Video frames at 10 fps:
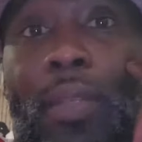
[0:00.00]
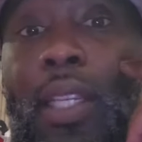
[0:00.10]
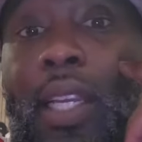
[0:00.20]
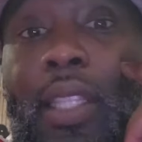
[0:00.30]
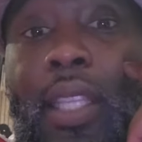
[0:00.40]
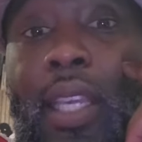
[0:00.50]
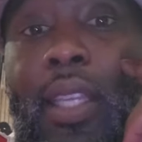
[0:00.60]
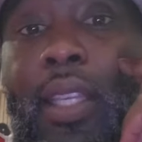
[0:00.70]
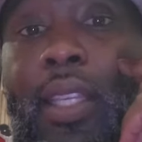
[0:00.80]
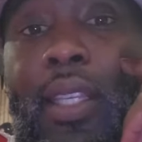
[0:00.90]
me like that.
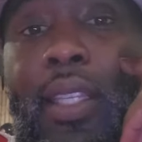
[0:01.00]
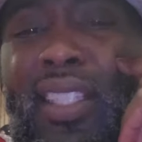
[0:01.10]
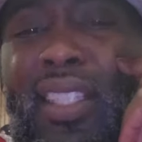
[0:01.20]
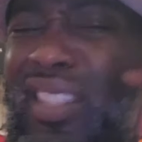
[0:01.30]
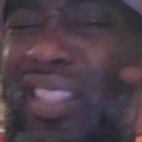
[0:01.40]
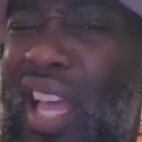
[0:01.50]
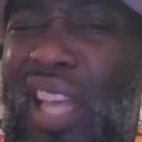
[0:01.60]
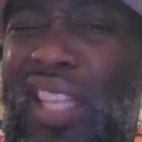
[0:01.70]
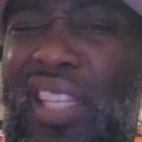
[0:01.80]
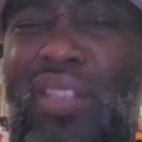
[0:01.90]
Nah, I ain't